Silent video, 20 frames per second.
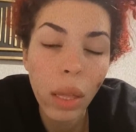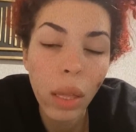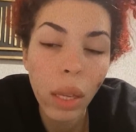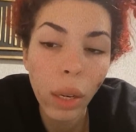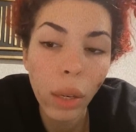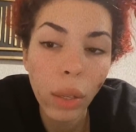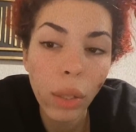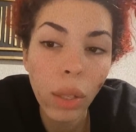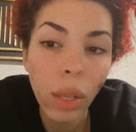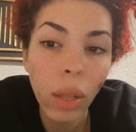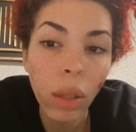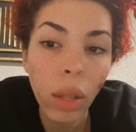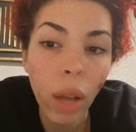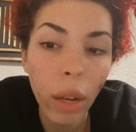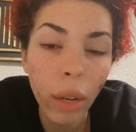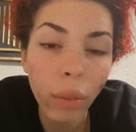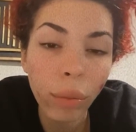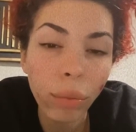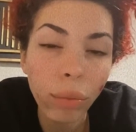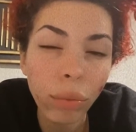there's a
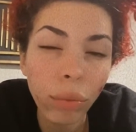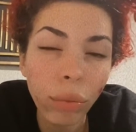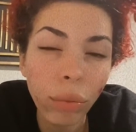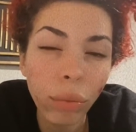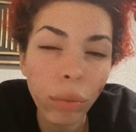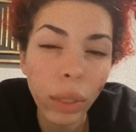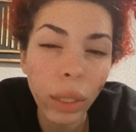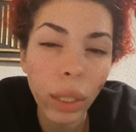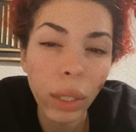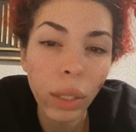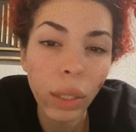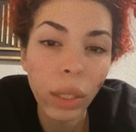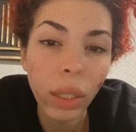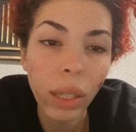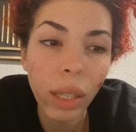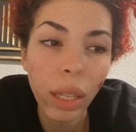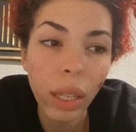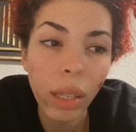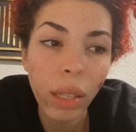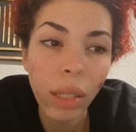lot of really
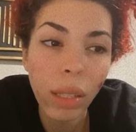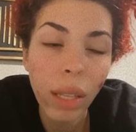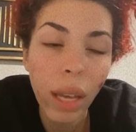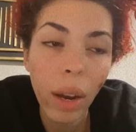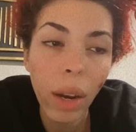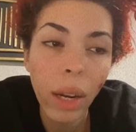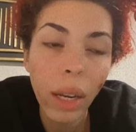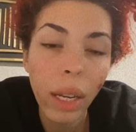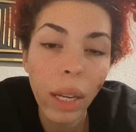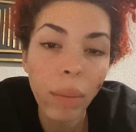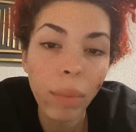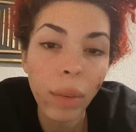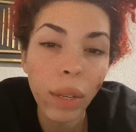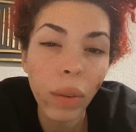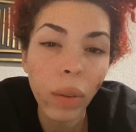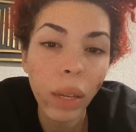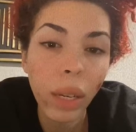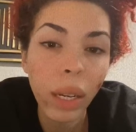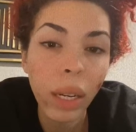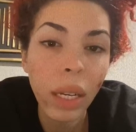good things that are in
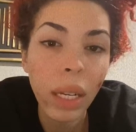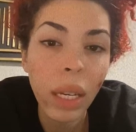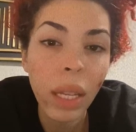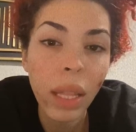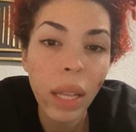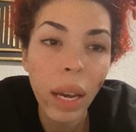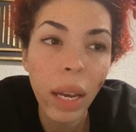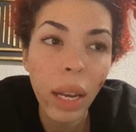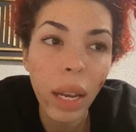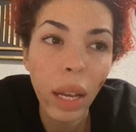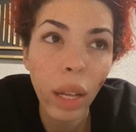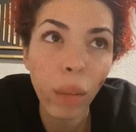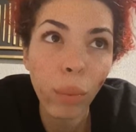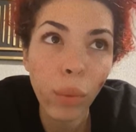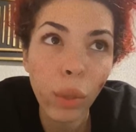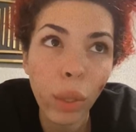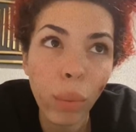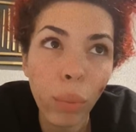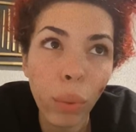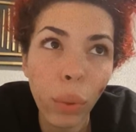Manuka honey that
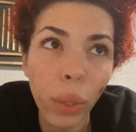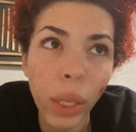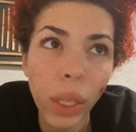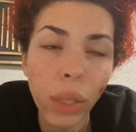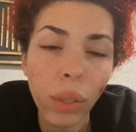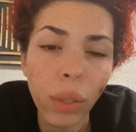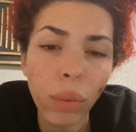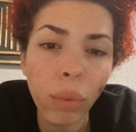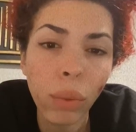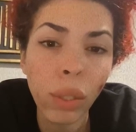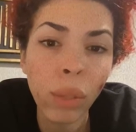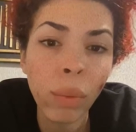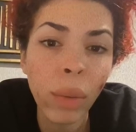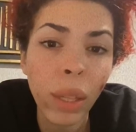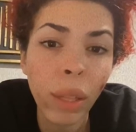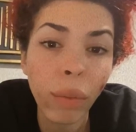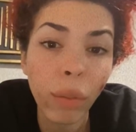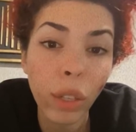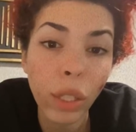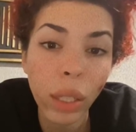help support the
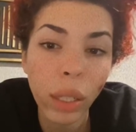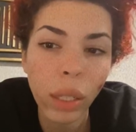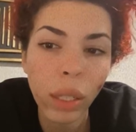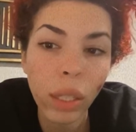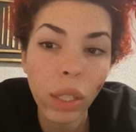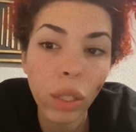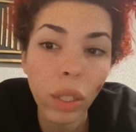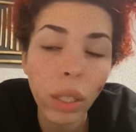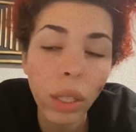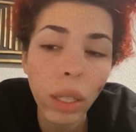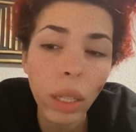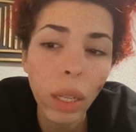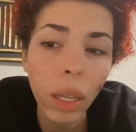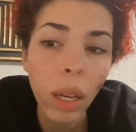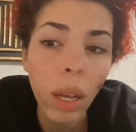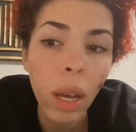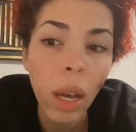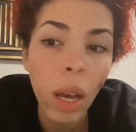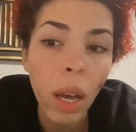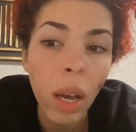womb and the fertility
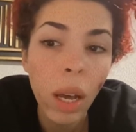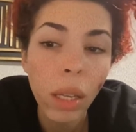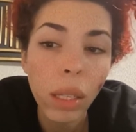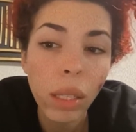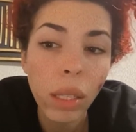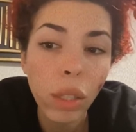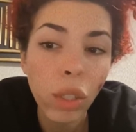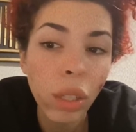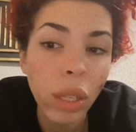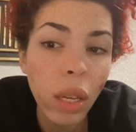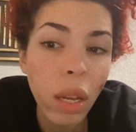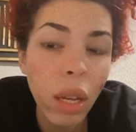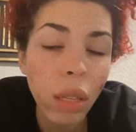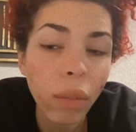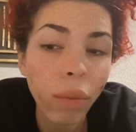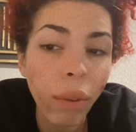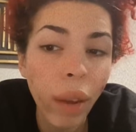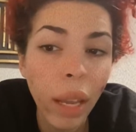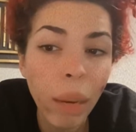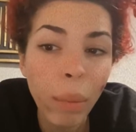journey, such
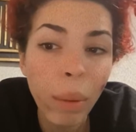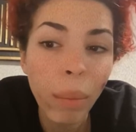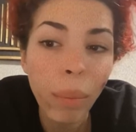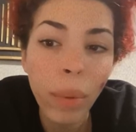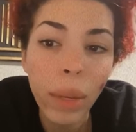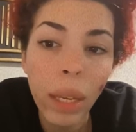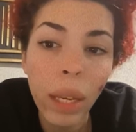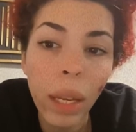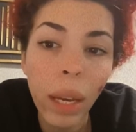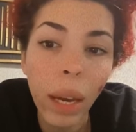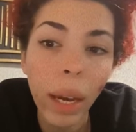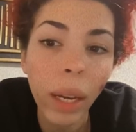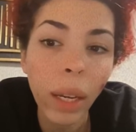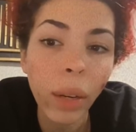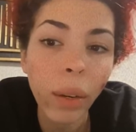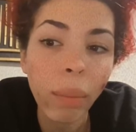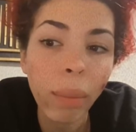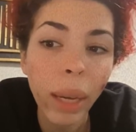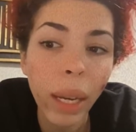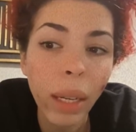as vitamin B,
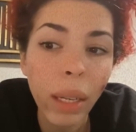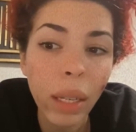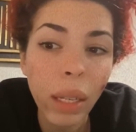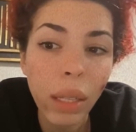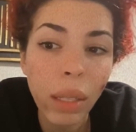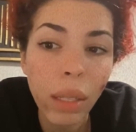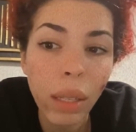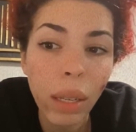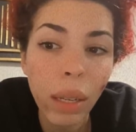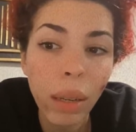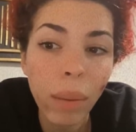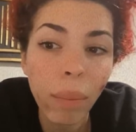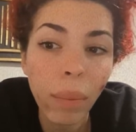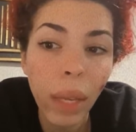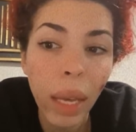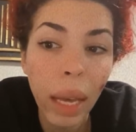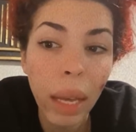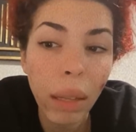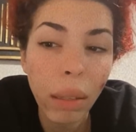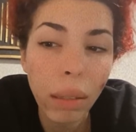iron,
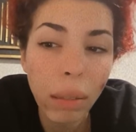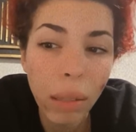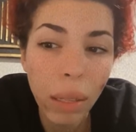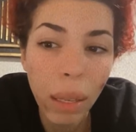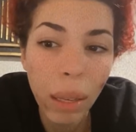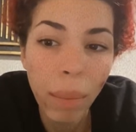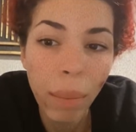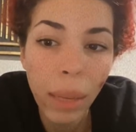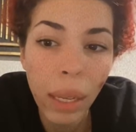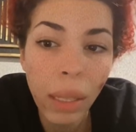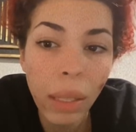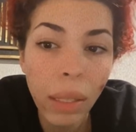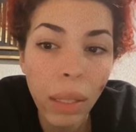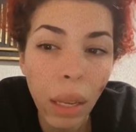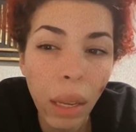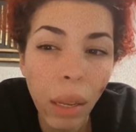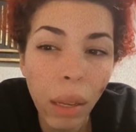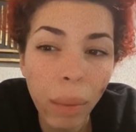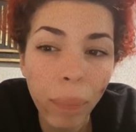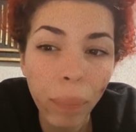magnesium, calcium, and
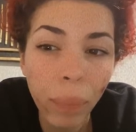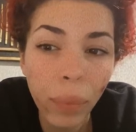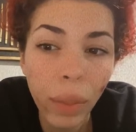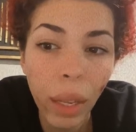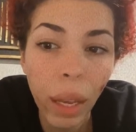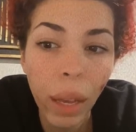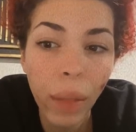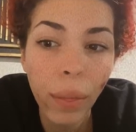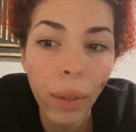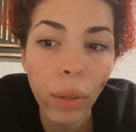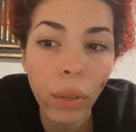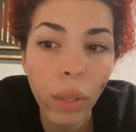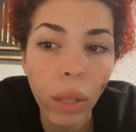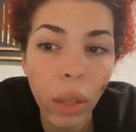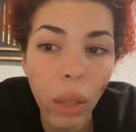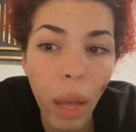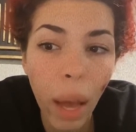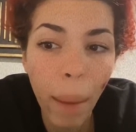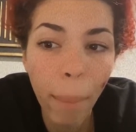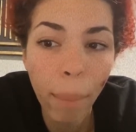zinc, and there's
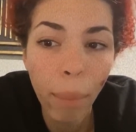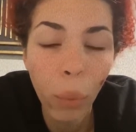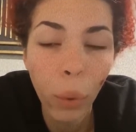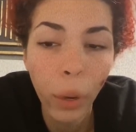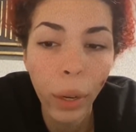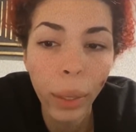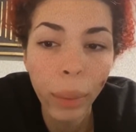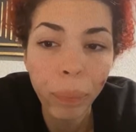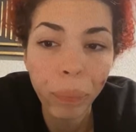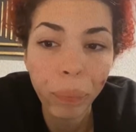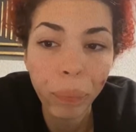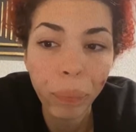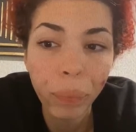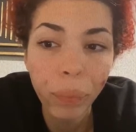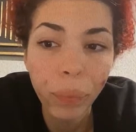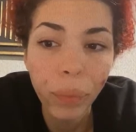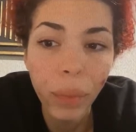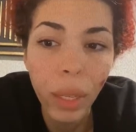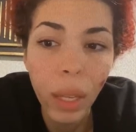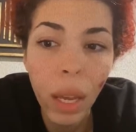a lot more.
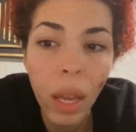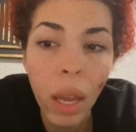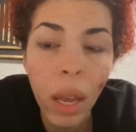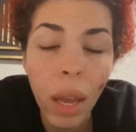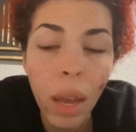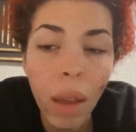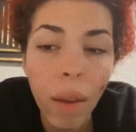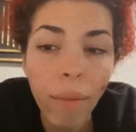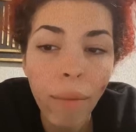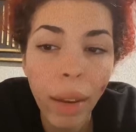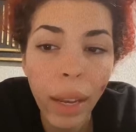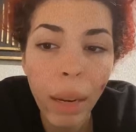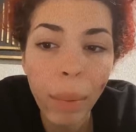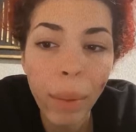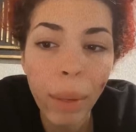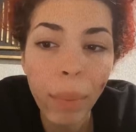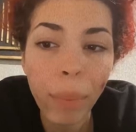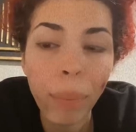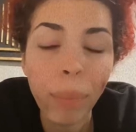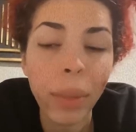
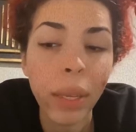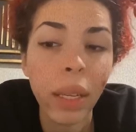Vitamin